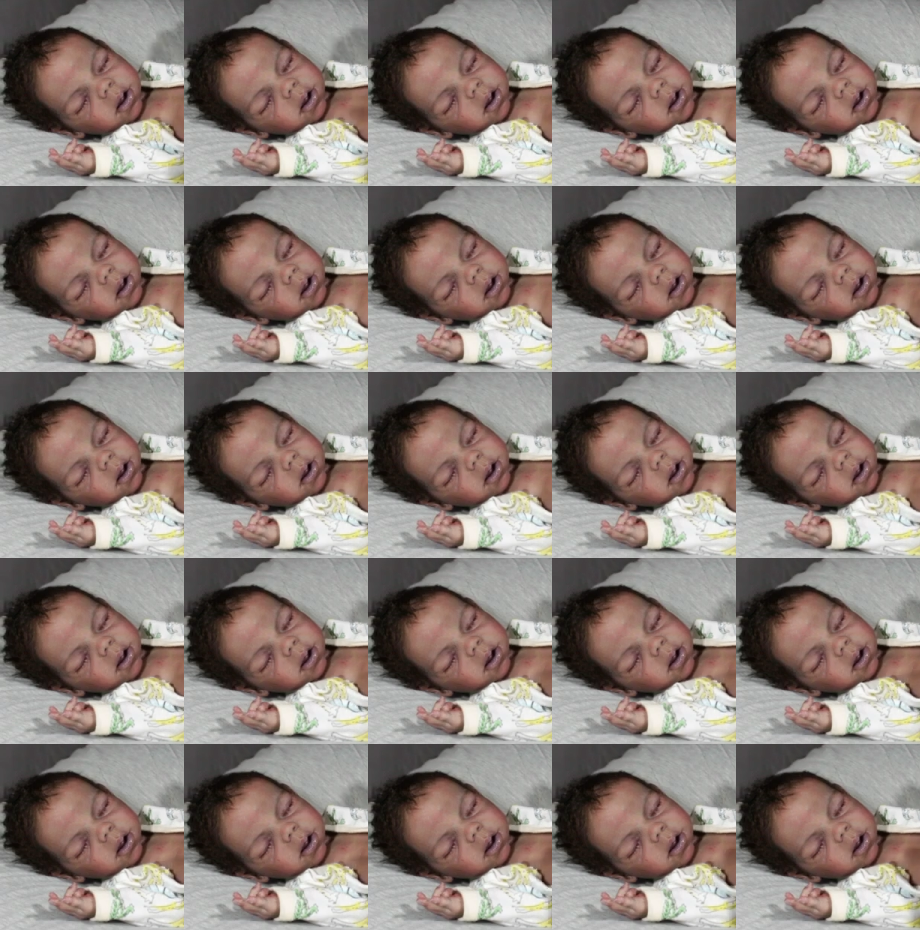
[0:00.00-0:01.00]

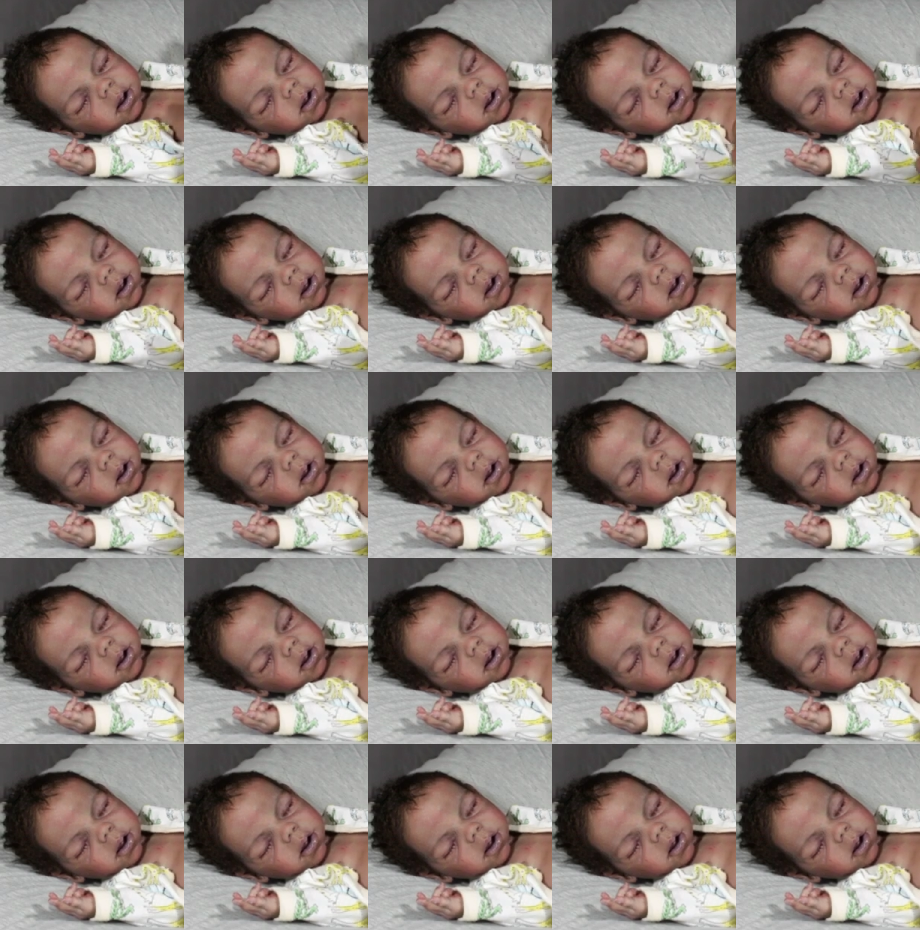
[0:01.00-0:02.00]

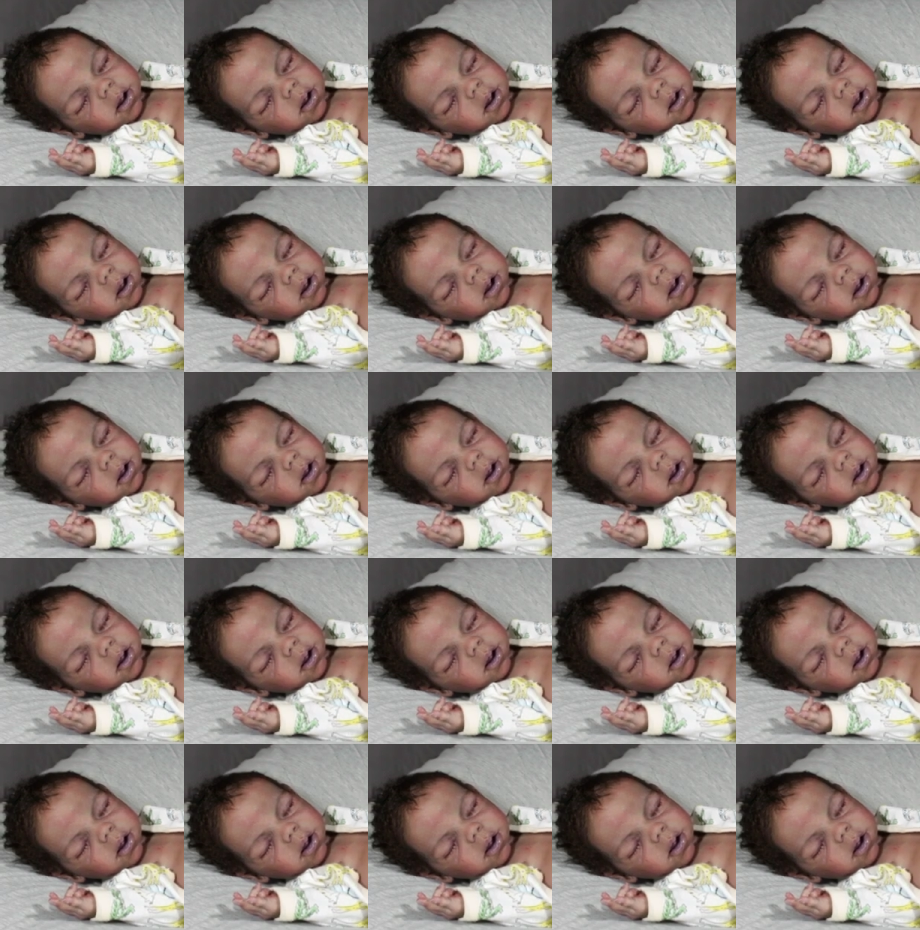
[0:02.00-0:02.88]
Nothing is said.